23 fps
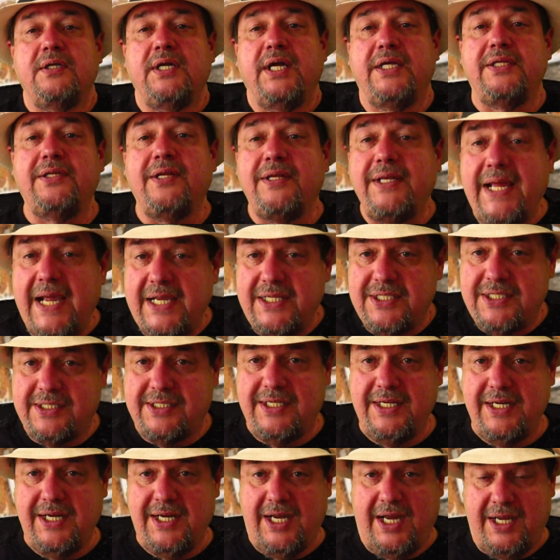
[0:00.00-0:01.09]
And the last
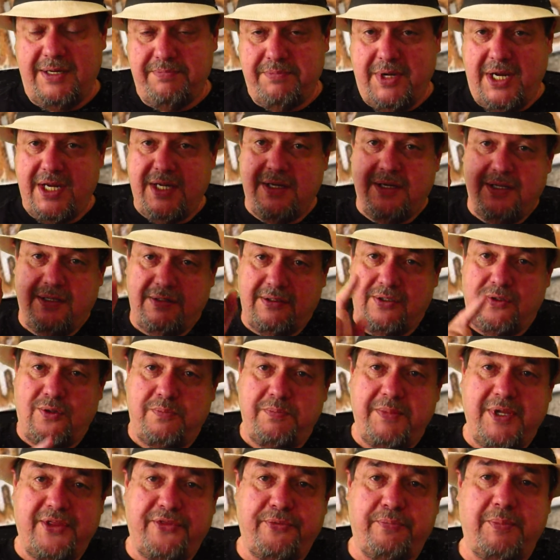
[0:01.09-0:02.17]
thing on my
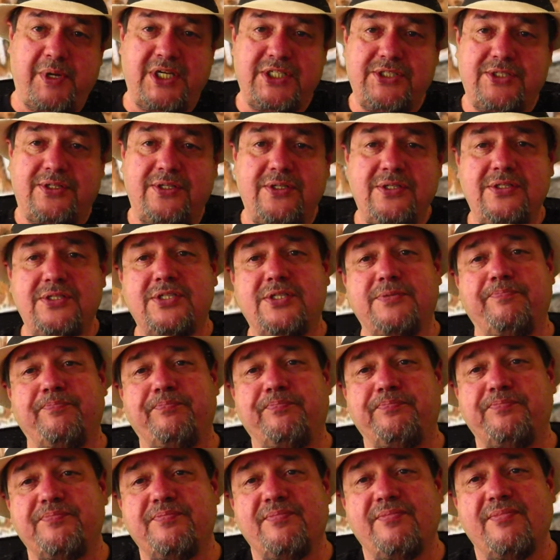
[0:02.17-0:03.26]
little
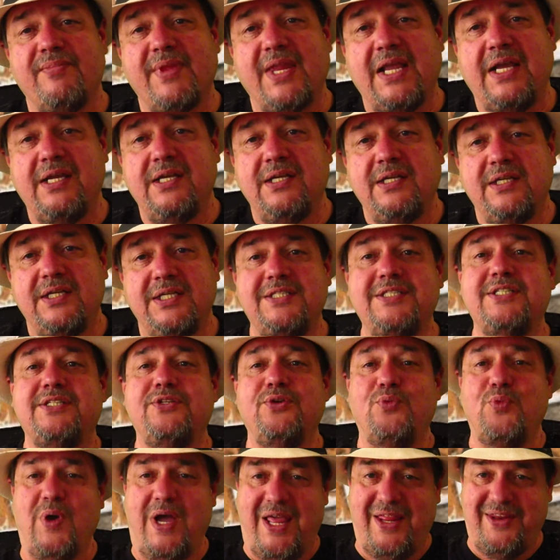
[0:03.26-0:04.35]
Mythbusters is
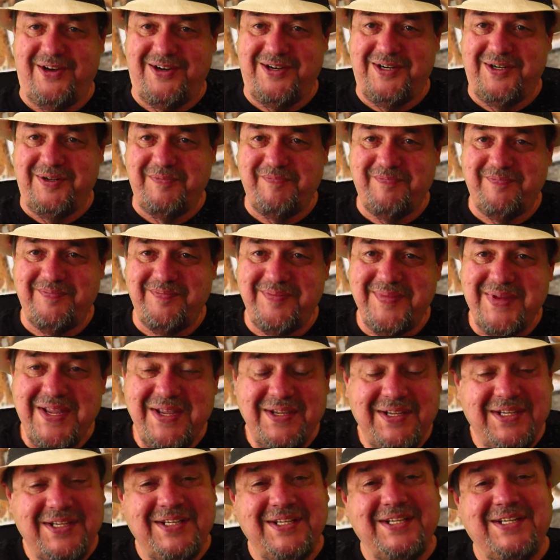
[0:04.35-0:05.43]
the weather.
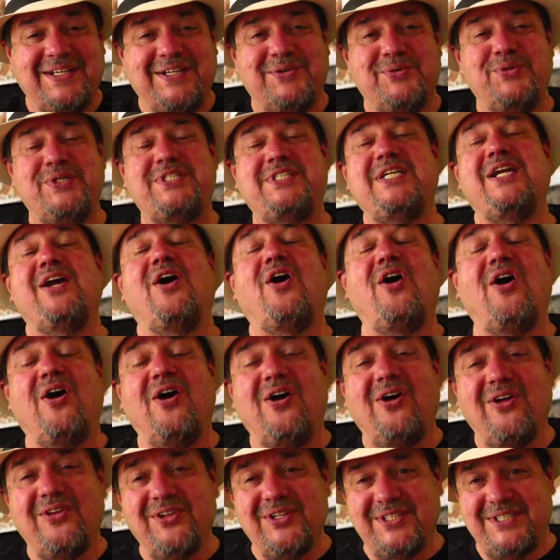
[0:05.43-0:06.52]
We see
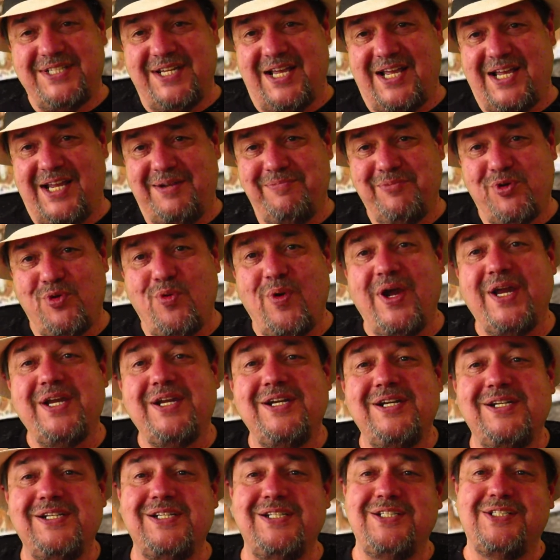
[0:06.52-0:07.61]
all the time,
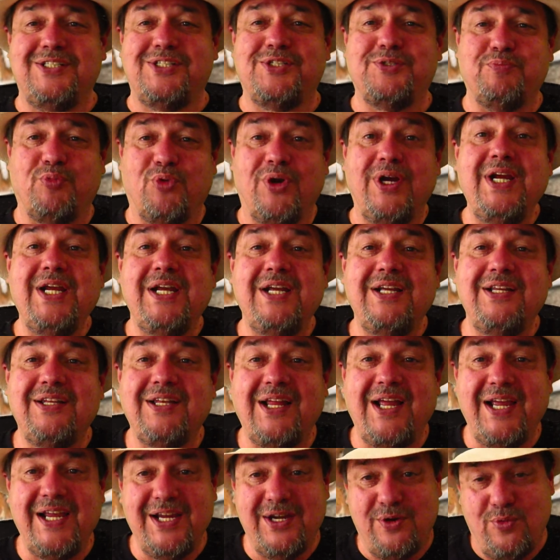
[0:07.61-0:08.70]
Cuenca is
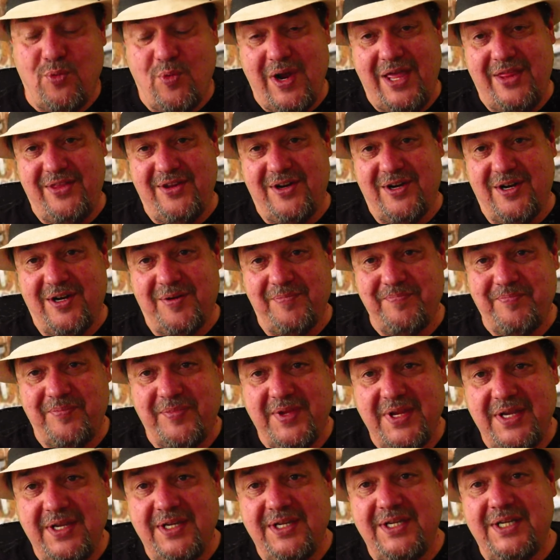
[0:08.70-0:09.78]
spring-like weather.
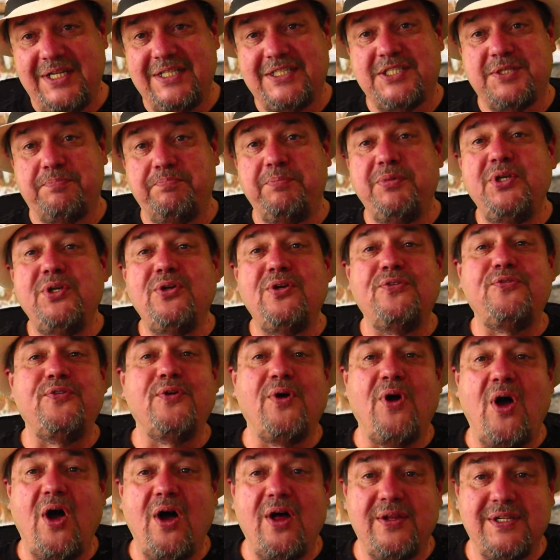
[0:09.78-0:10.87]
It's
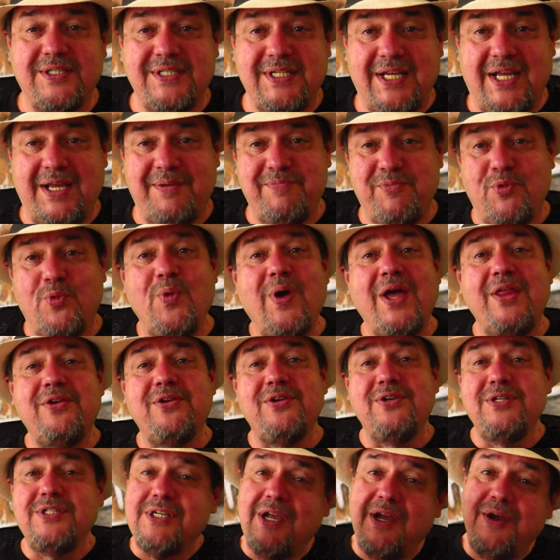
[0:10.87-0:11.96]
beautiful all the time.
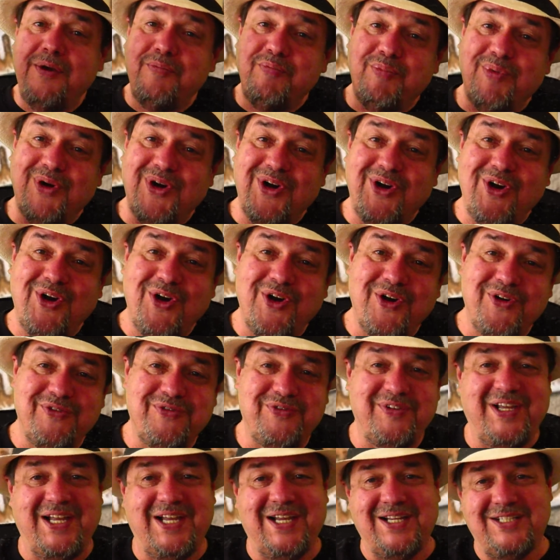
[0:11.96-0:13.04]
Weather's
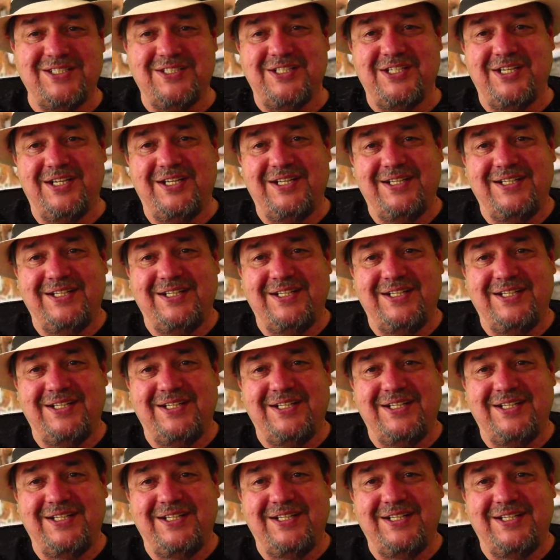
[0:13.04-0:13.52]
perfect.